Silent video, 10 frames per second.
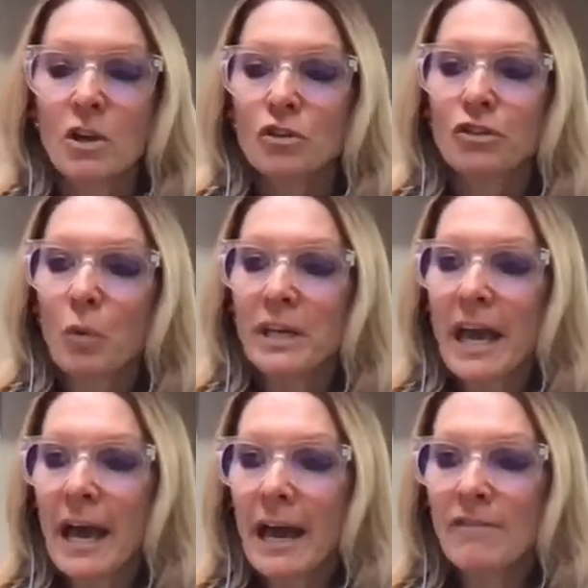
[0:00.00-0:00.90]
So we
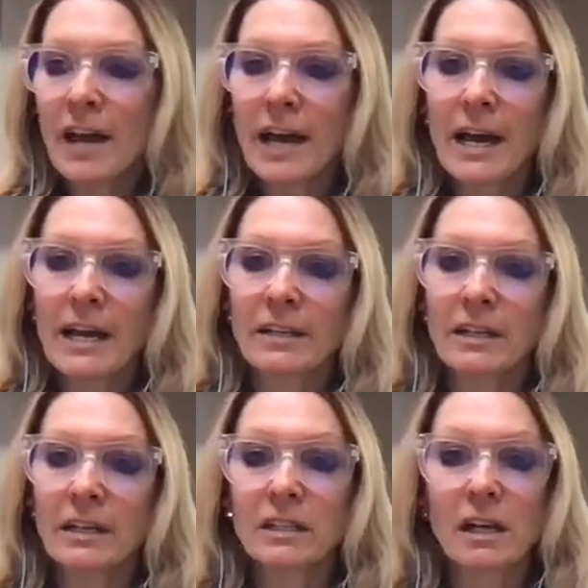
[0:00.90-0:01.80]
have had
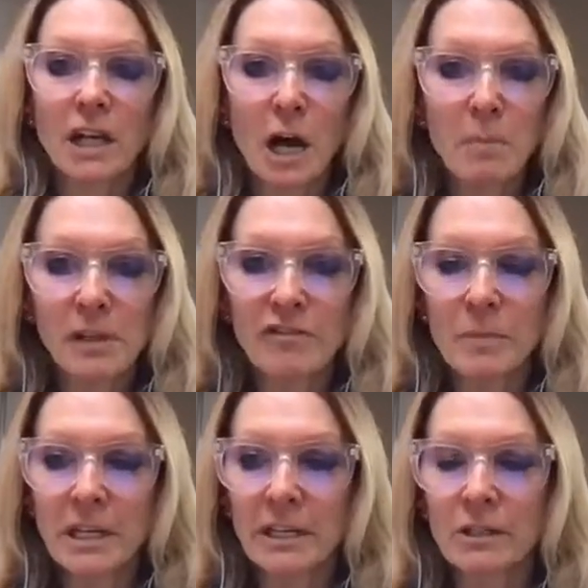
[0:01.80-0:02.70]
a couple of
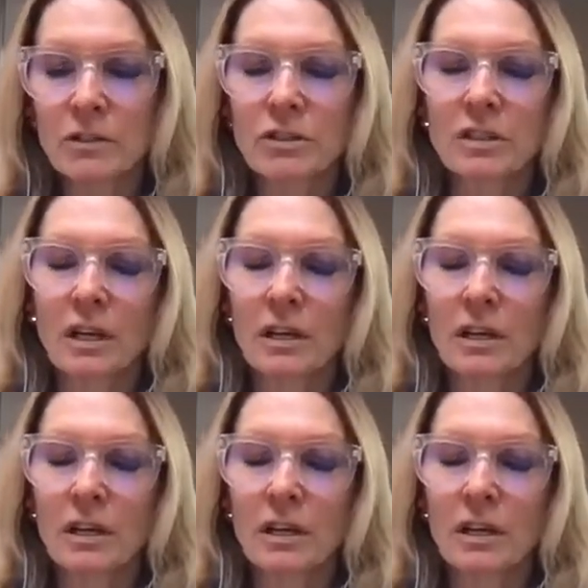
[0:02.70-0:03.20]
meetings,